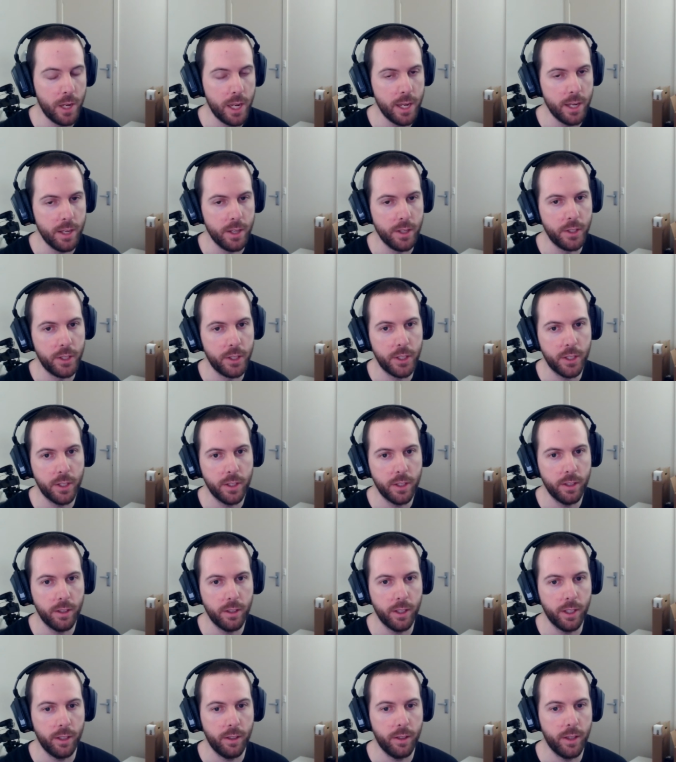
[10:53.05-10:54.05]
years,
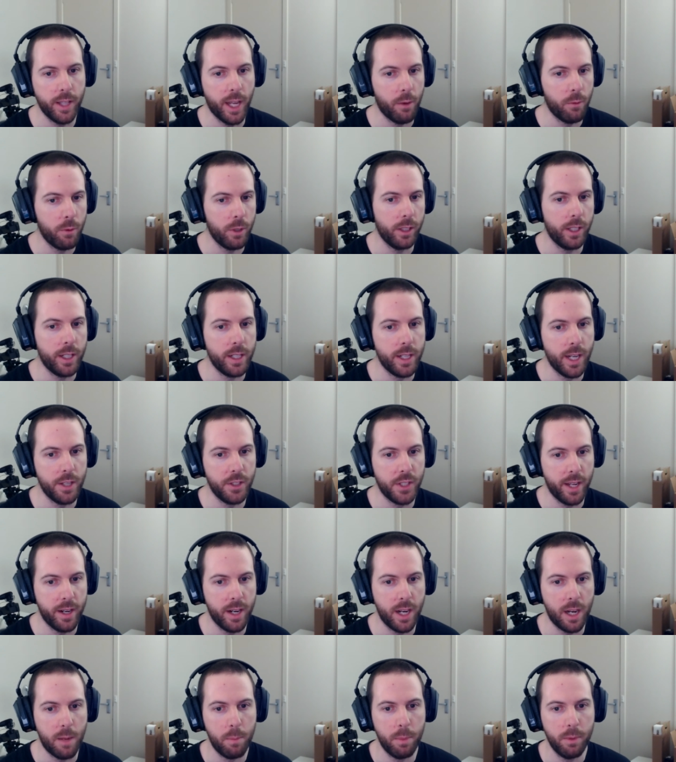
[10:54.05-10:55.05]
that really does
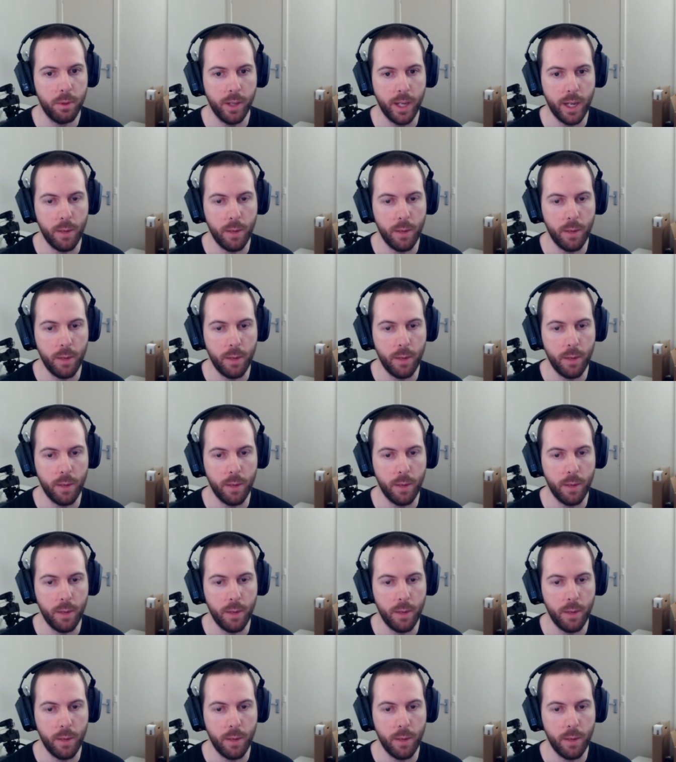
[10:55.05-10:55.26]
add up.